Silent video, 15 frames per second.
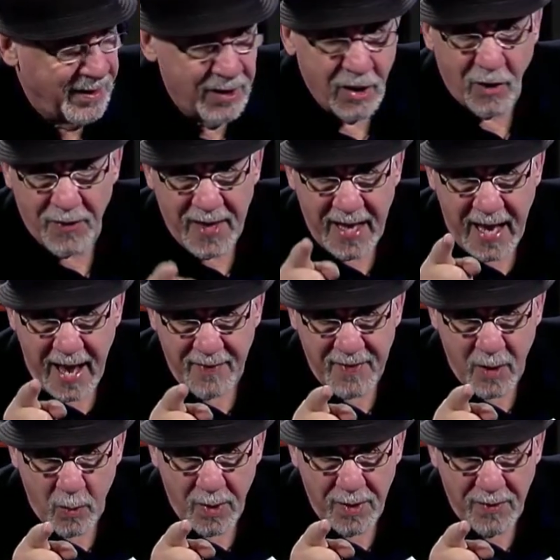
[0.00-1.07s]
You know,
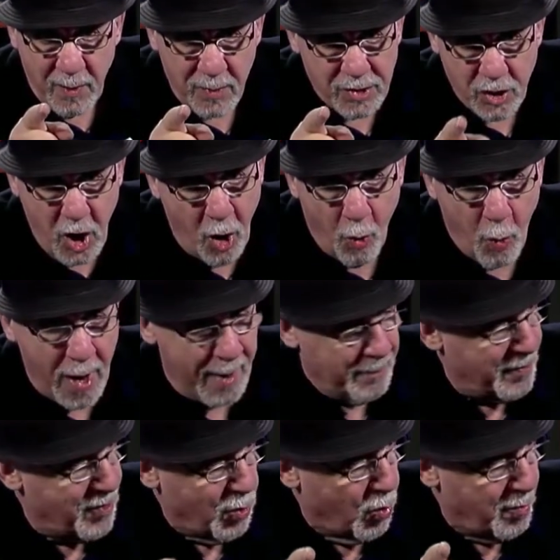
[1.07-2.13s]
there was no
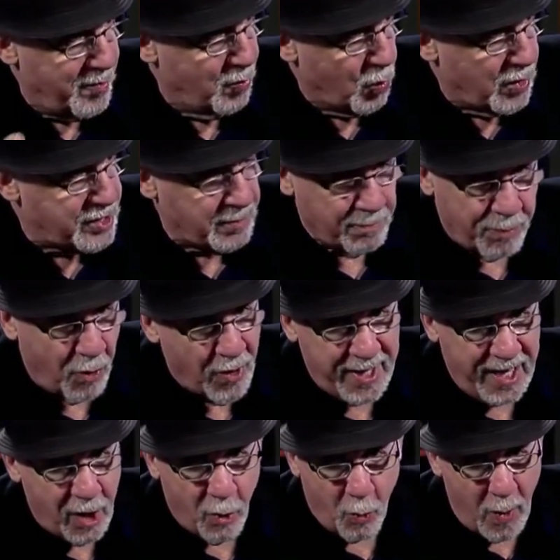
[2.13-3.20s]
weapon. The woman wasn't
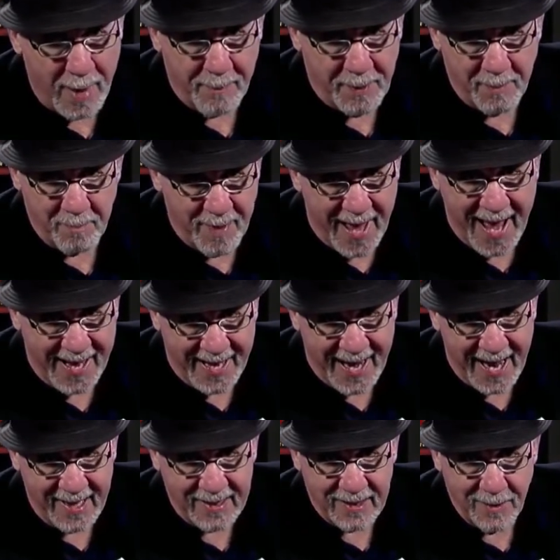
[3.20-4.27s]
pointing a weapon back
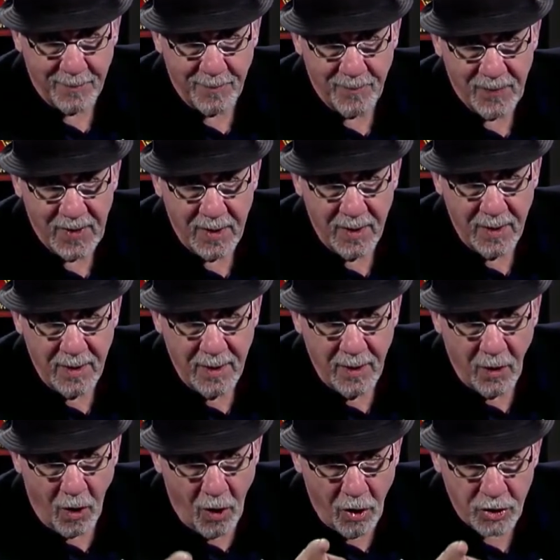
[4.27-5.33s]
at them.
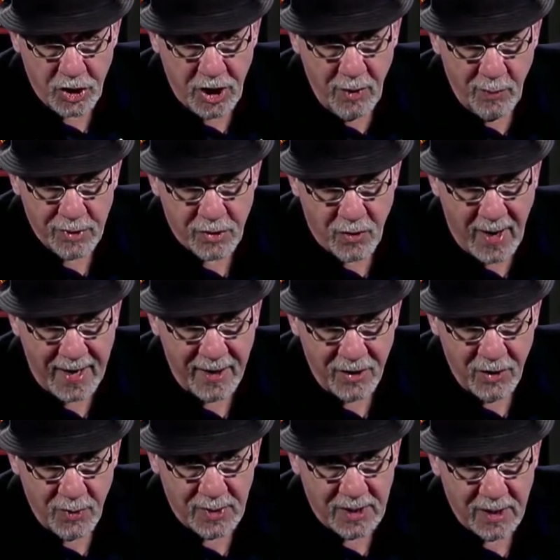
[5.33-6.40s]
All she was trying to
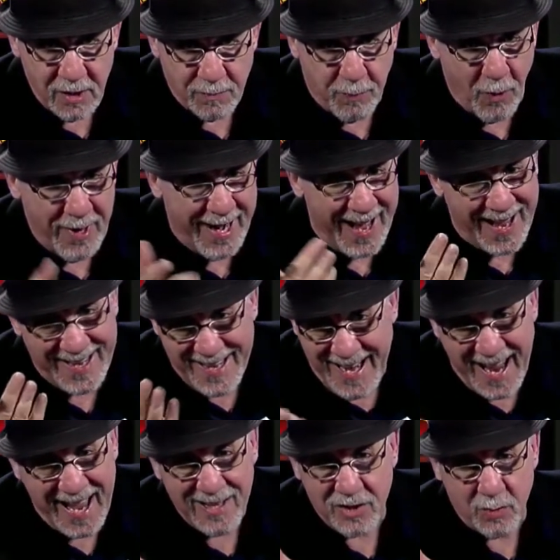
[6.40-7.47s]
do at this point, I
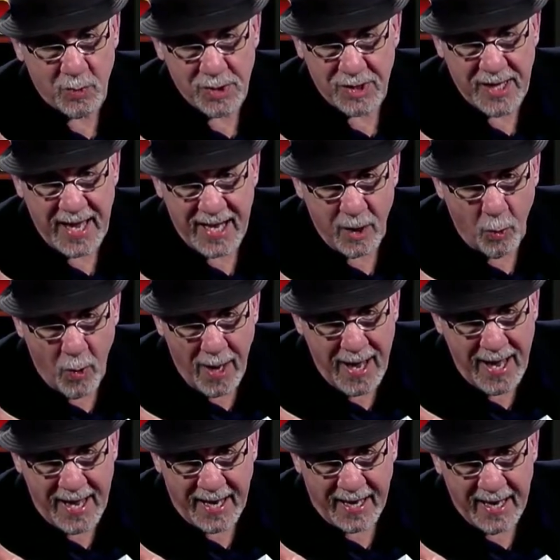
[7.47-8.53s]
guess, was get
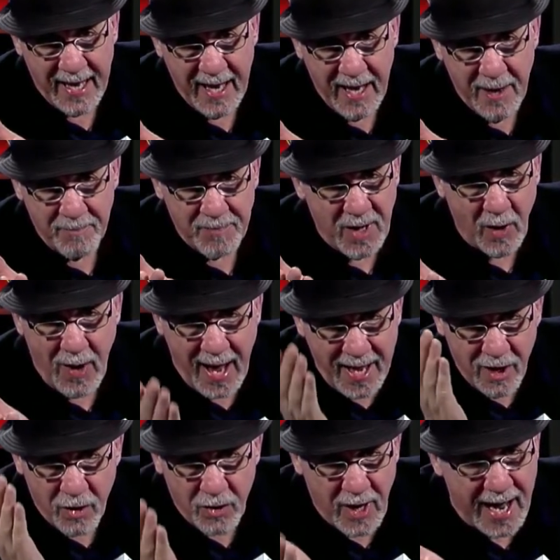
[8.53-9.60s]
away. Now, I
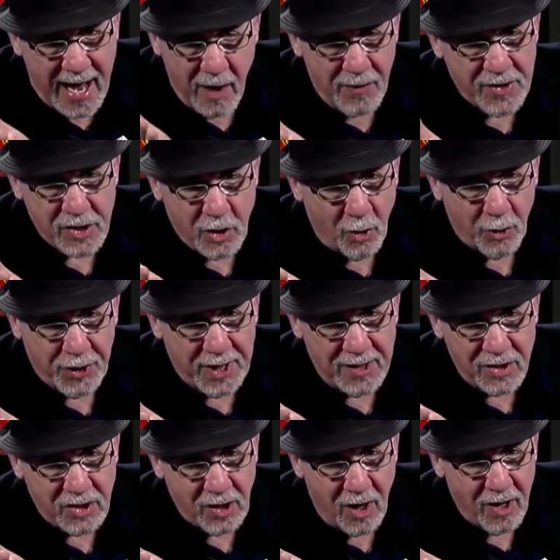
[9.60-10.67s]
don't know how this whole
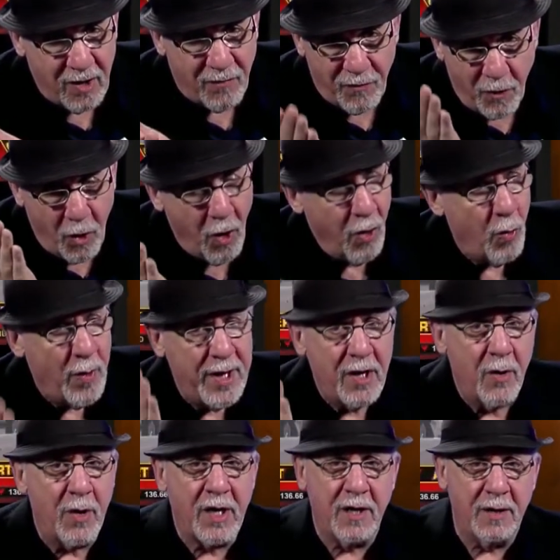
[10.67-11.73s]
thing started. For all we
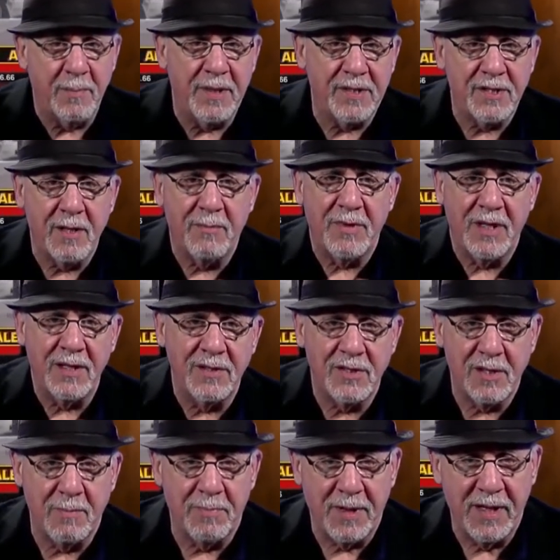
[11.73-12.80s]
know, it could have been something as
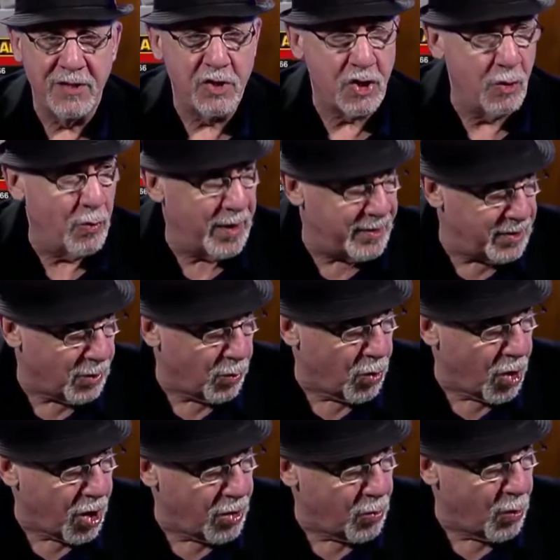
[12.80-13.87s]
simple as she went the
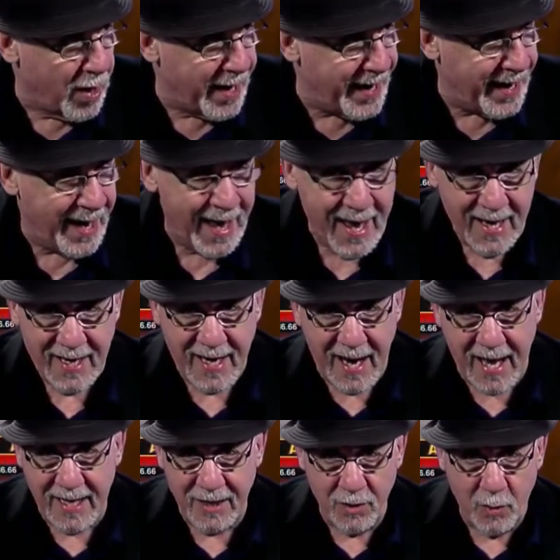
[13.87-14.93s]
wrong way,
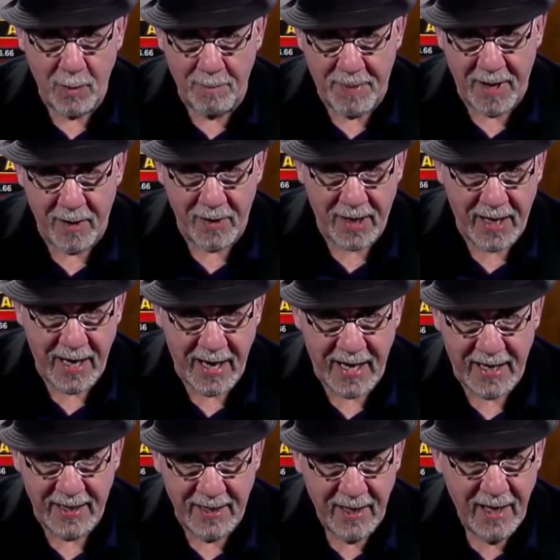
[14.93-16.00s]
got into a
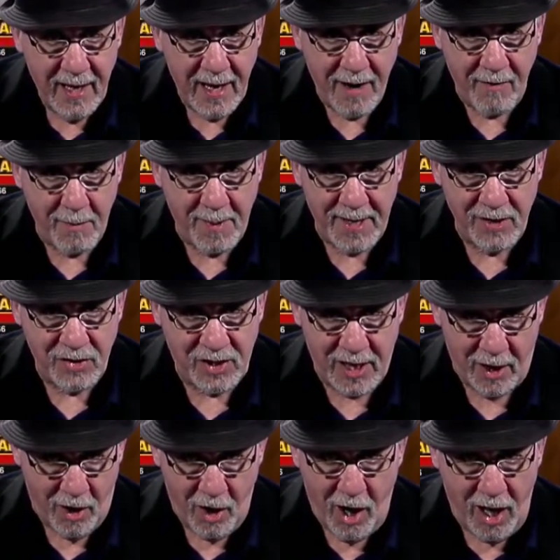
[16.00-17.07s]
barricade, everybody
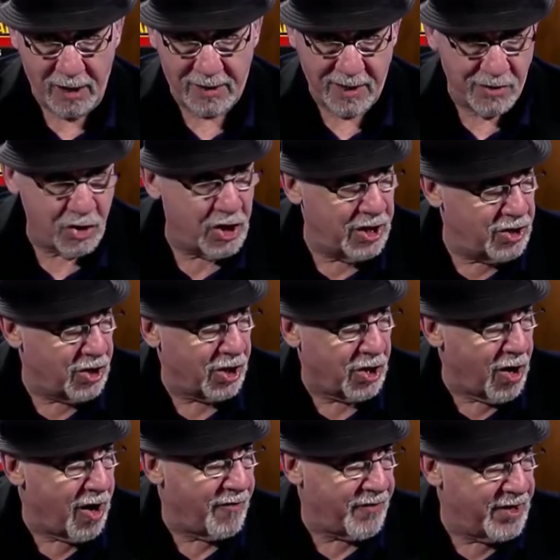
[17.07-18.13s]
said halt, and she took
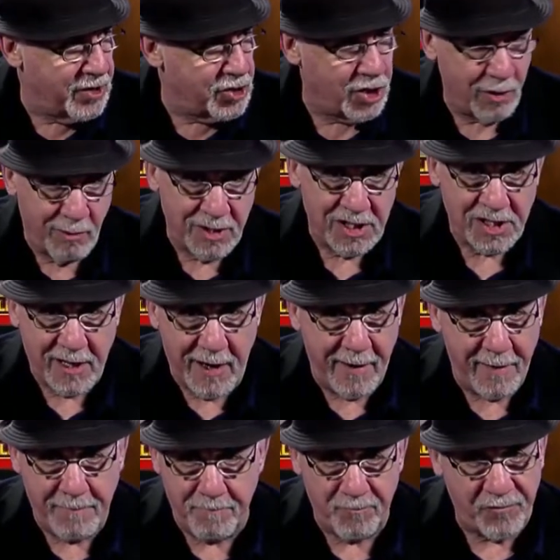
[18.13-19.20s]
off because she was
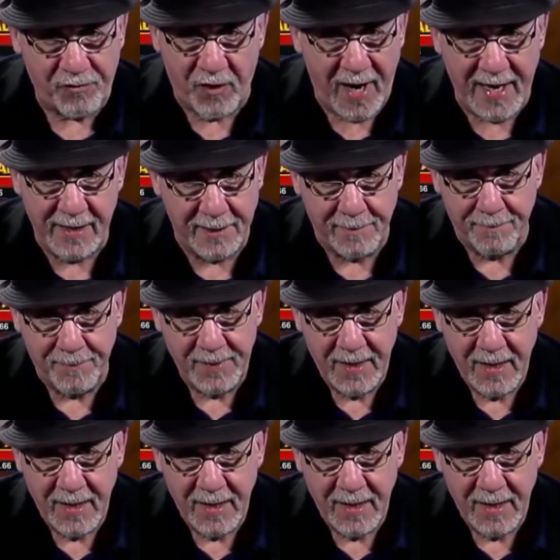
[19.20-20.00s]
scared and frightened.